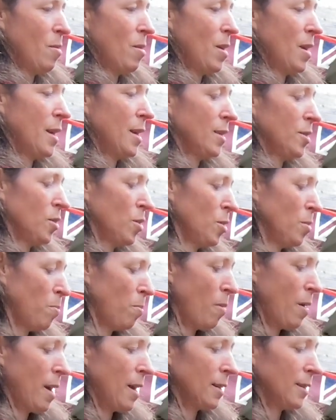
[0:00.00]
It's good
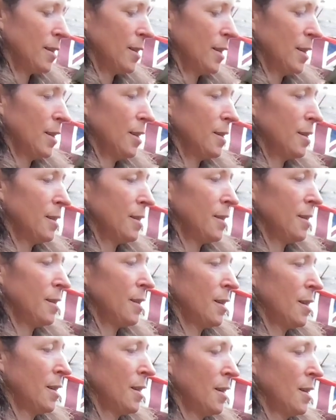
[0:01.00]

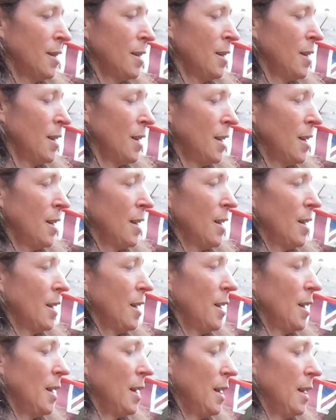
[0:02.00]
practice.
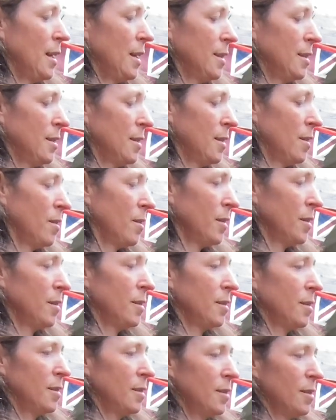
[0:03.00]
It's
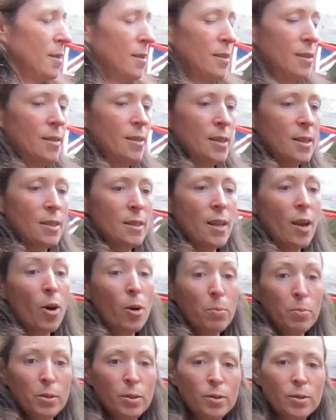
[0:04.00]
nice. It's
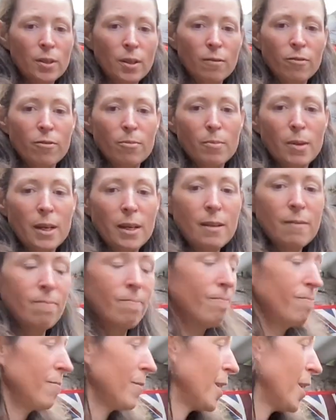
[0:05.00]
therapeutic for me.
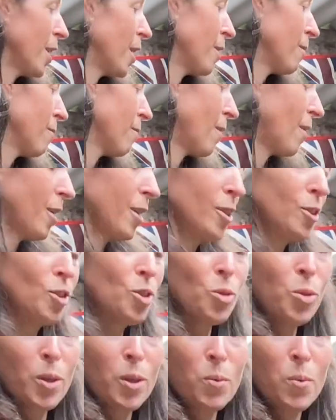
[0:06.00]
I
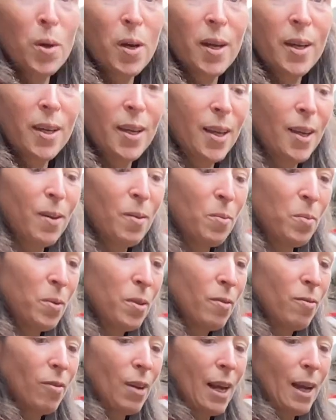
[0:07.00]
enjoy working with
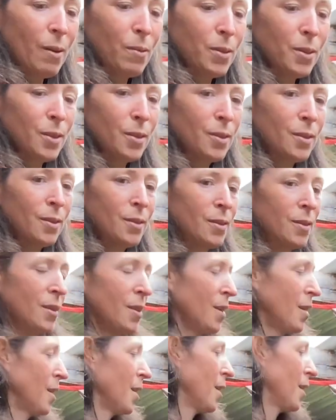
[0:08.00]
the flowers.
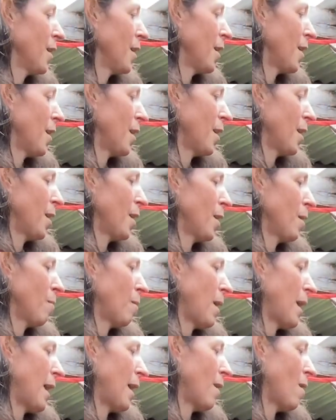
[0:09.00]

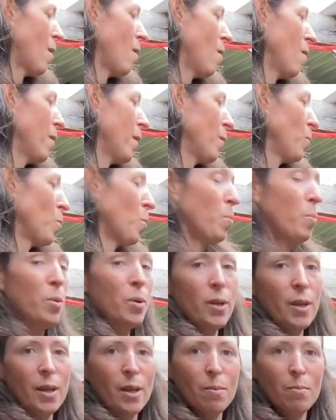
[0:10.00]
And I will
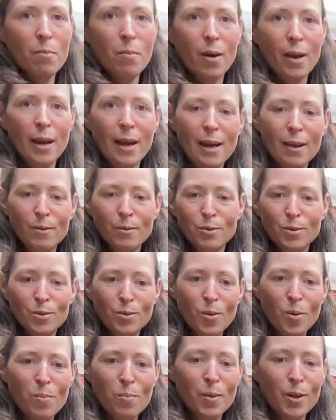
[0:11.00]
put it in my house
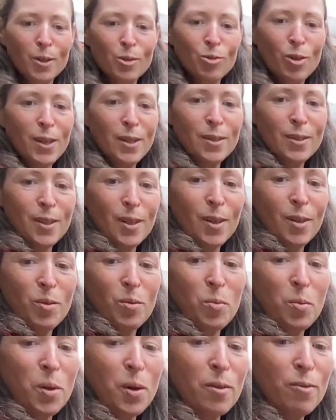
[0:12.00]
on my dresser
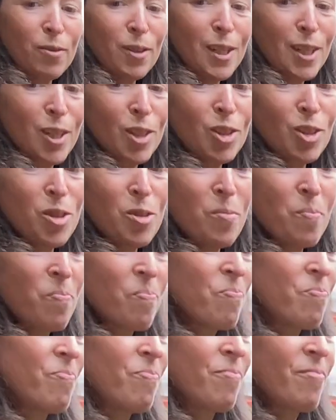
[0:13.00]
when I've finished.
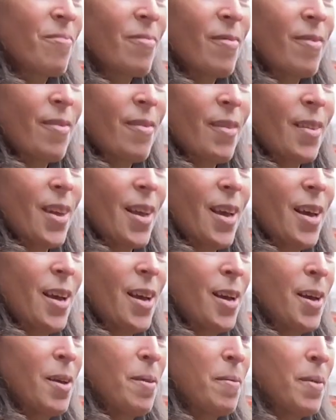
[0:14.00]

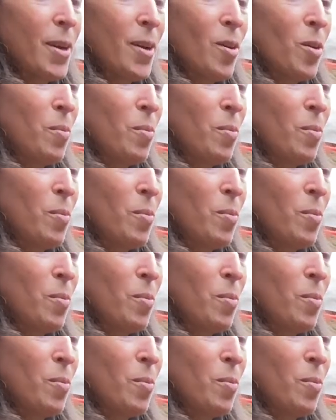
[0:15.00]
And I'll